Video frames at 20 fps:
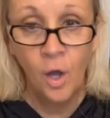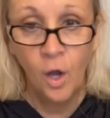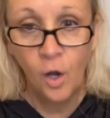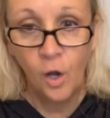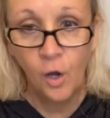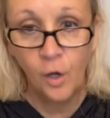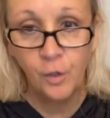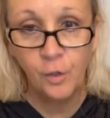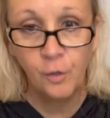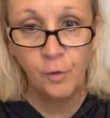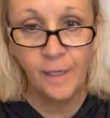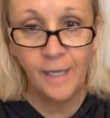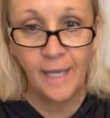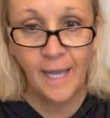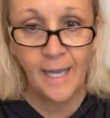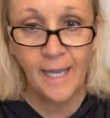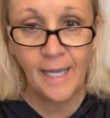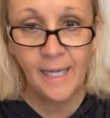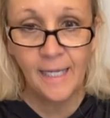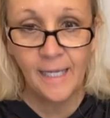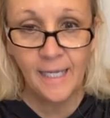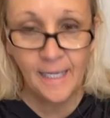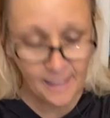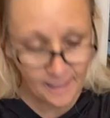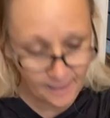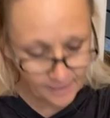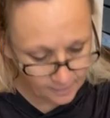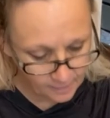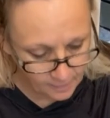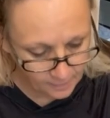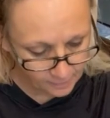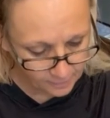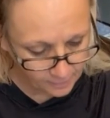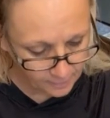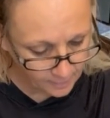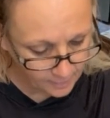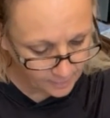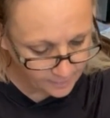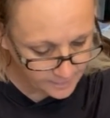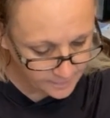on creating
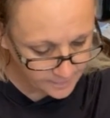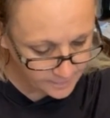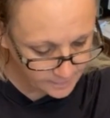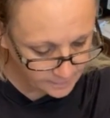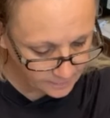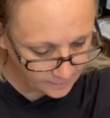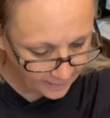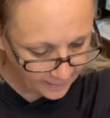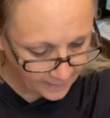this